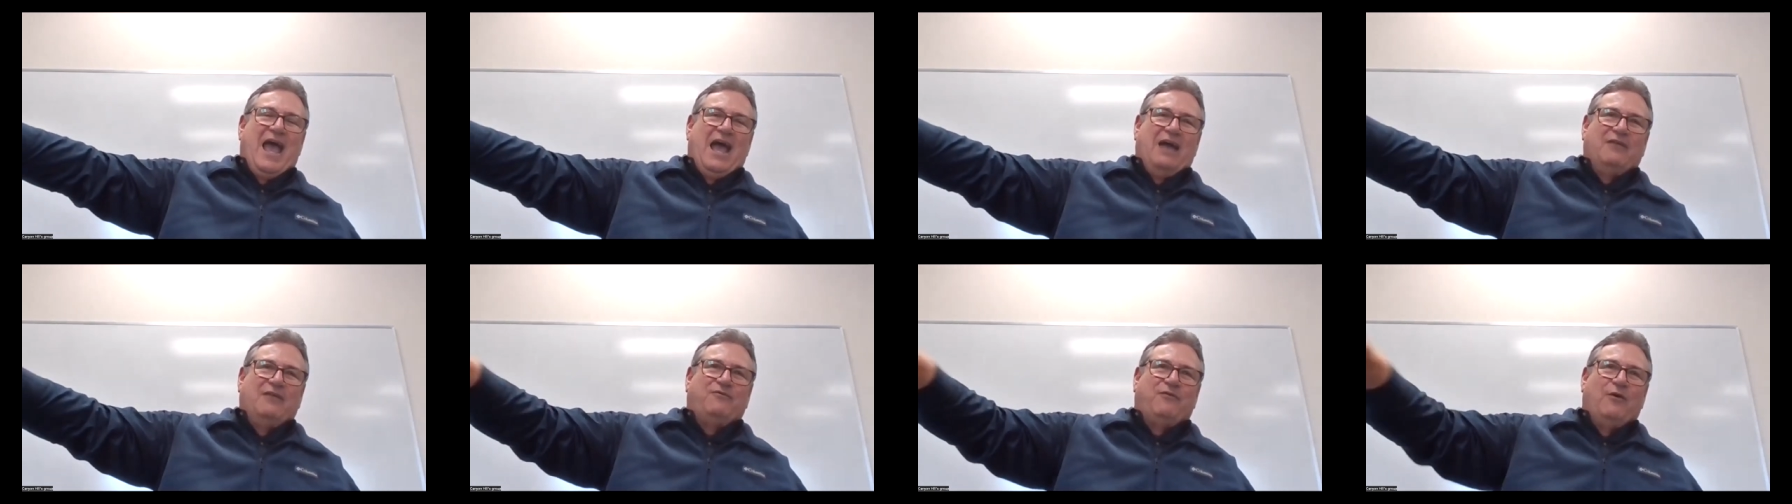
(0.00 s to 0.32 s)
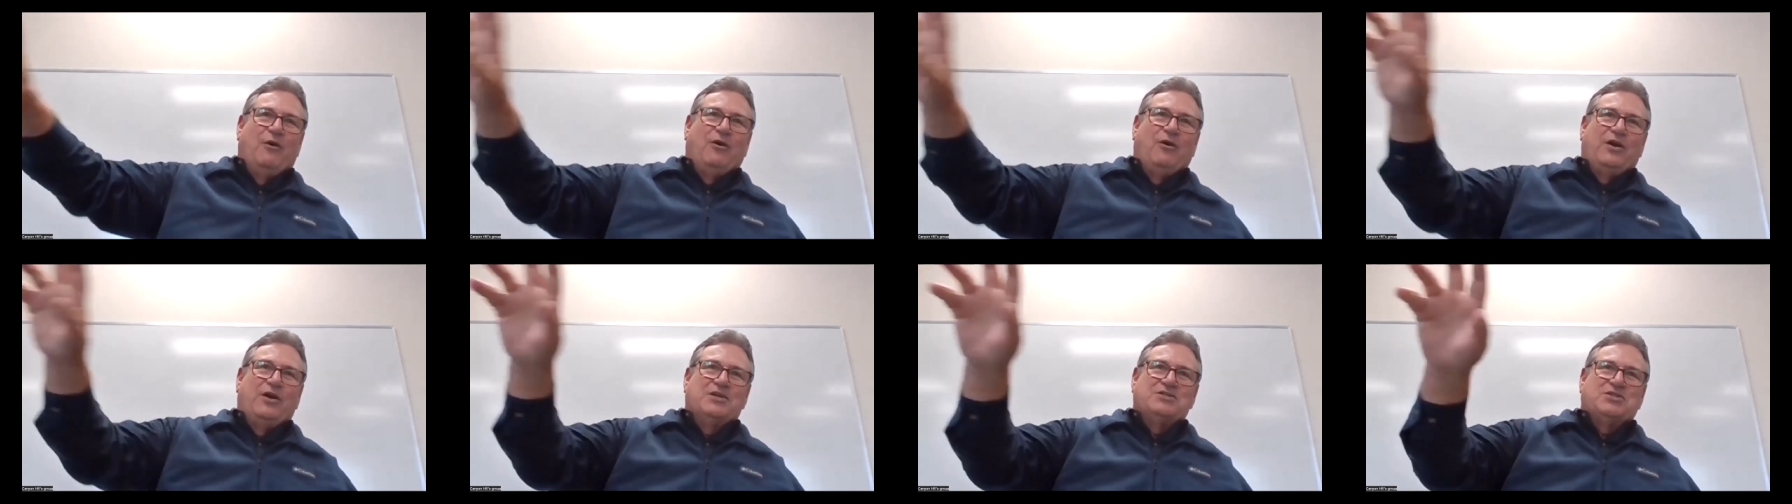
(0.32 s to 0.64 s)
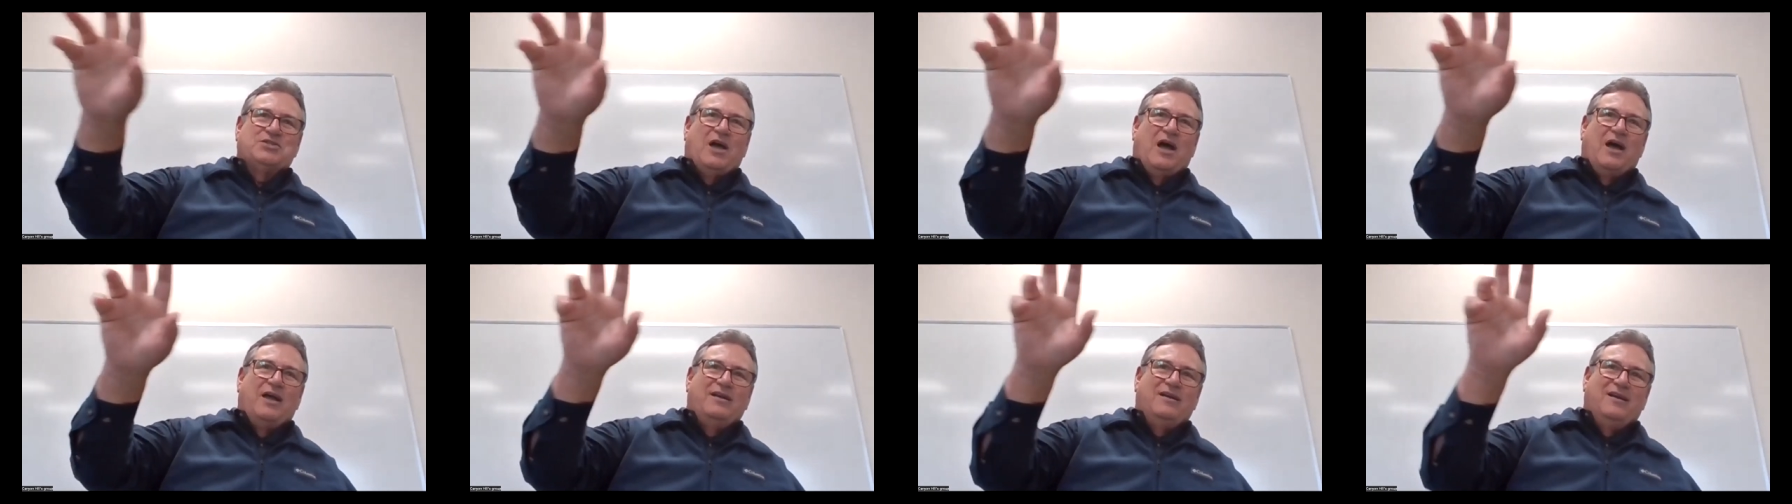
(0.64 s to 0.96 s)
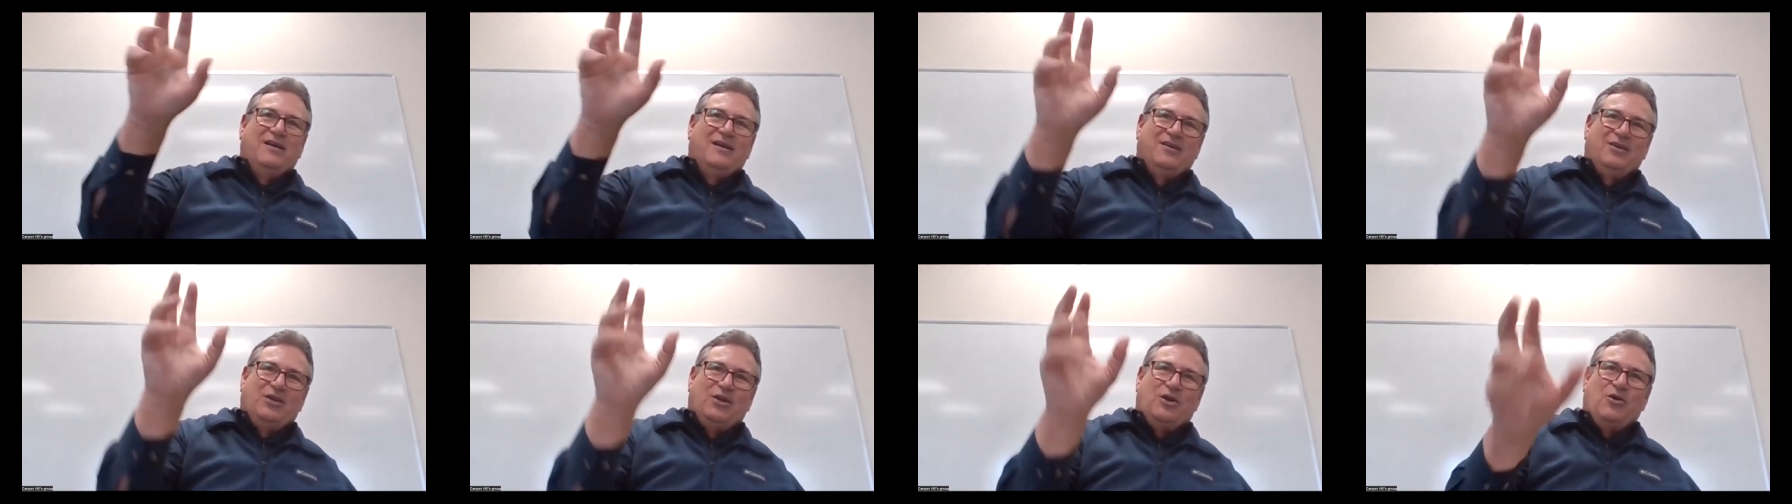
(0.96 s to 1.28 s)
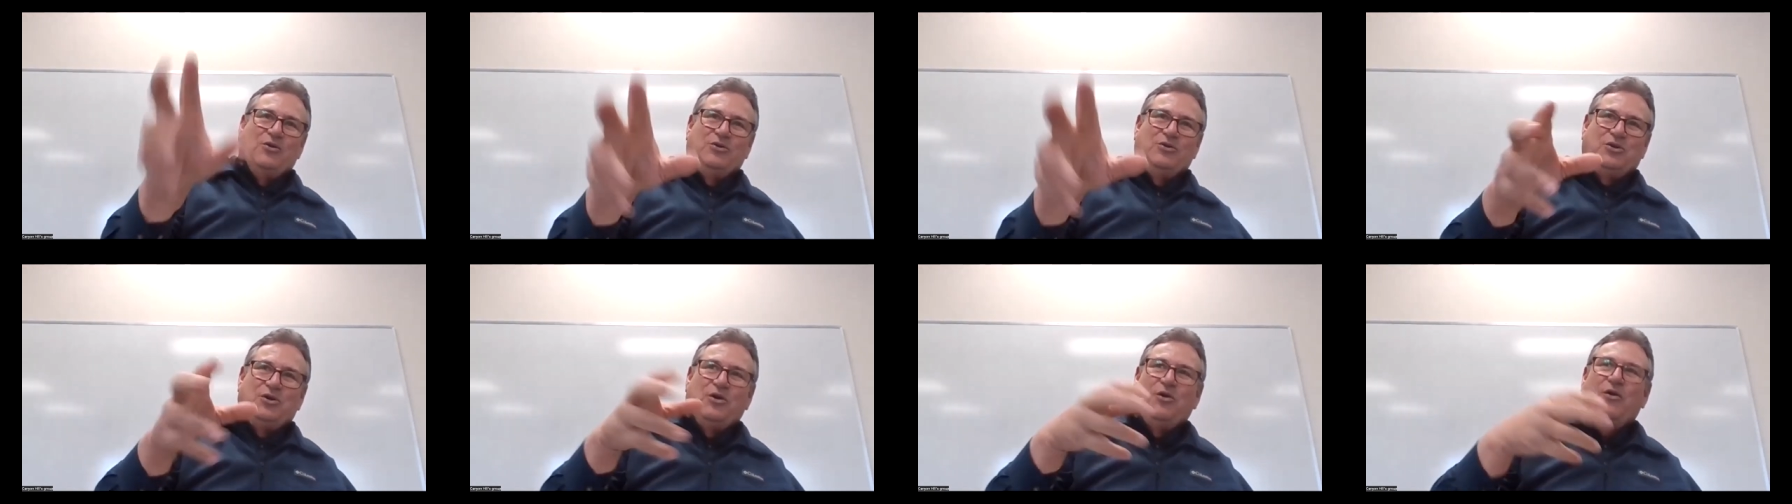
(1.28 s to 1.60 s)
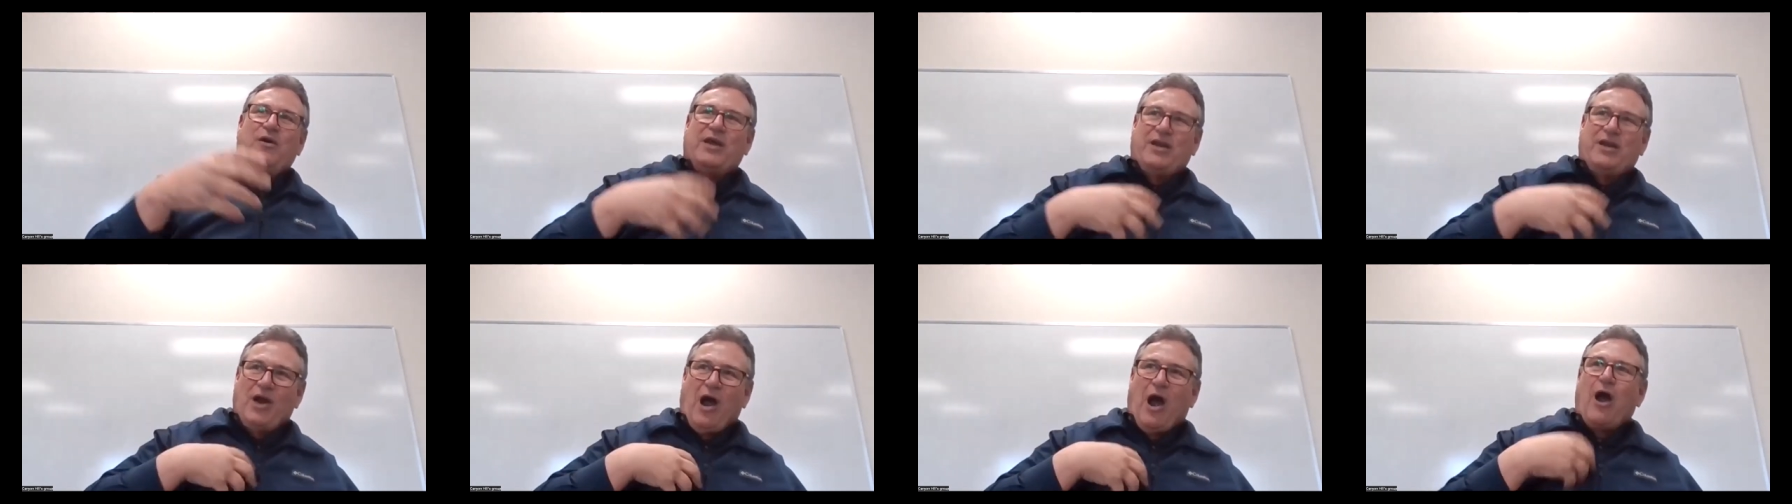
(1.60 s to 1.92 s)
and focus on you know
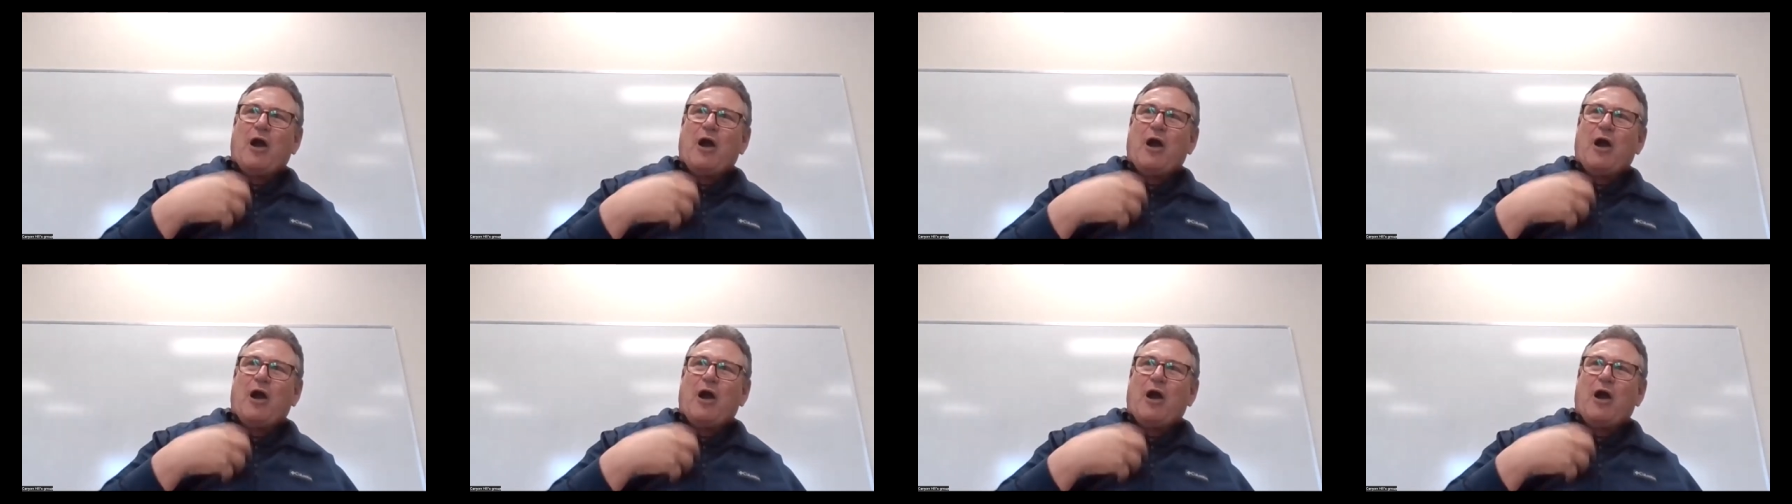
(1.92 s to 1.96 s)
doing